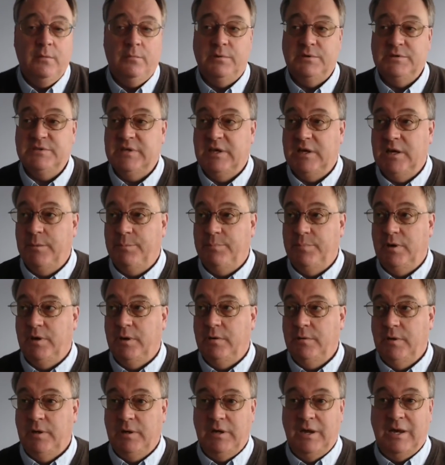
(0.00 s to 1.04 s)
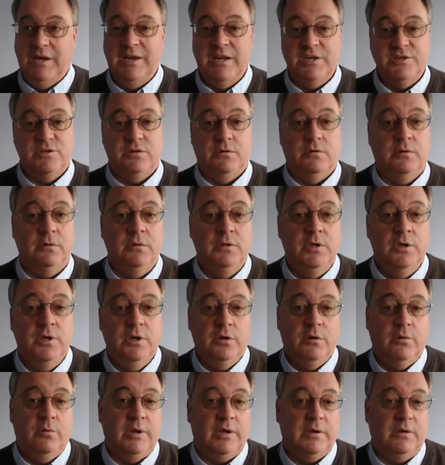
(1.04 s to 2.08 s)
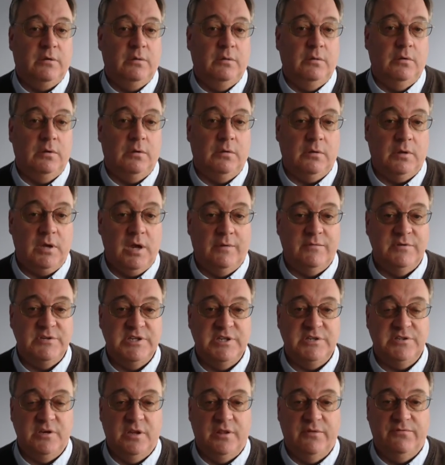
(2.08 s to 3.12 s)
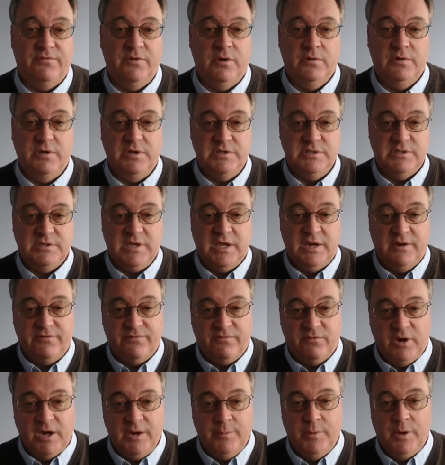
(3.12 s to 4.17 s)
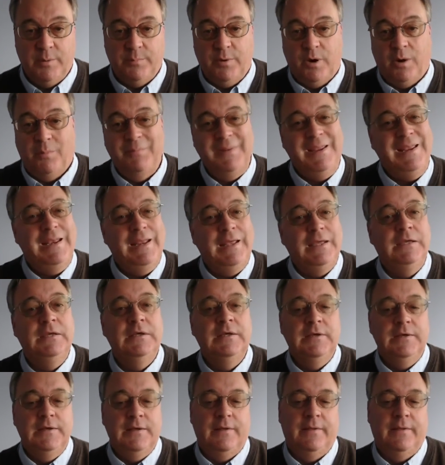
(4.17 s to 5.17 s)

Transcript: We'll set up an initial quick little conversation on the phone to just kind of frame up our meeting,